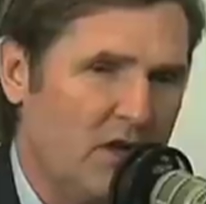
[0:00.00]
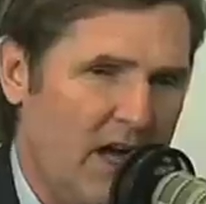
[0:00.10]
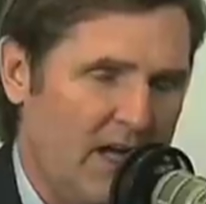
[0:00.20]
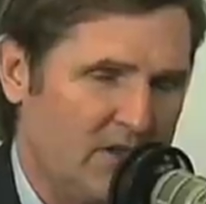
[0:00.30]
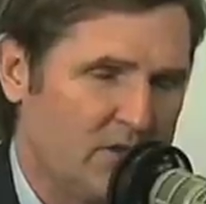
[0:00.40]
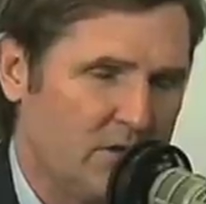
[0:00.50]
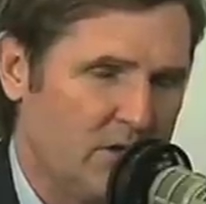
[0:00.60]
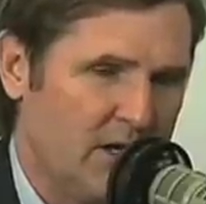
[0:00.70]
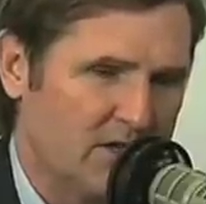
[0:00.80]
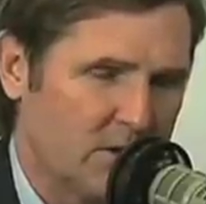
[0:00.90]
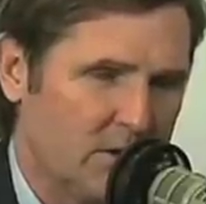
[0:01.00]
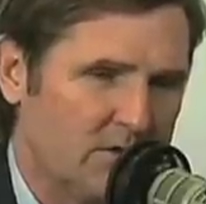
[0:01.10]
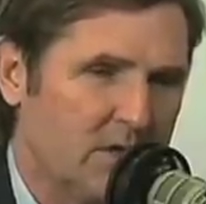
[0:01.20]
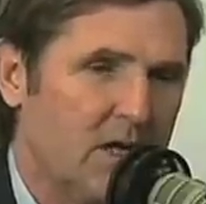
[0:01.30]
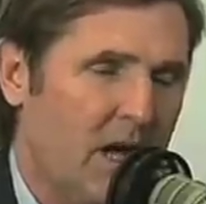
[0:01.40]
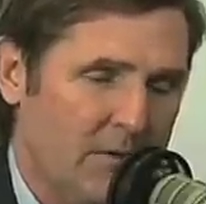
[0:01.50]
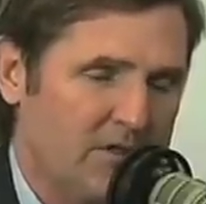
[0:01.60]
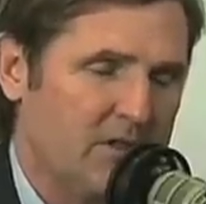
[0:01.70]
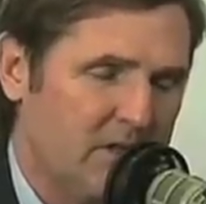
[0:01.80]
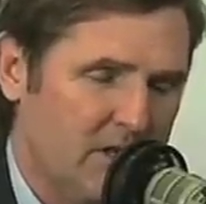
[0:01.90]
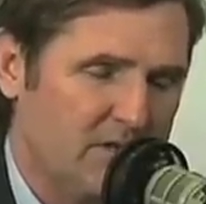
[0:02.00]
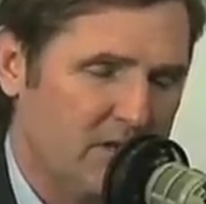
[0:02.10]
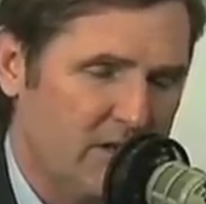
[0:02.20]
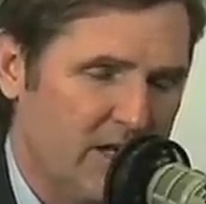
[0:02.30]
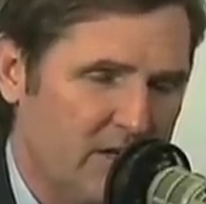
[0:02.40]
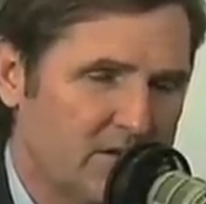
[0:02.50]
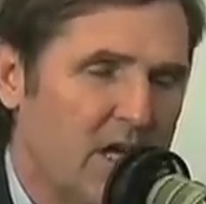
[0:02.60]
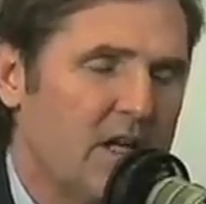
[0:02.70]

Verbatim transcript: lie to the Eskimos, I mean to the to the natives,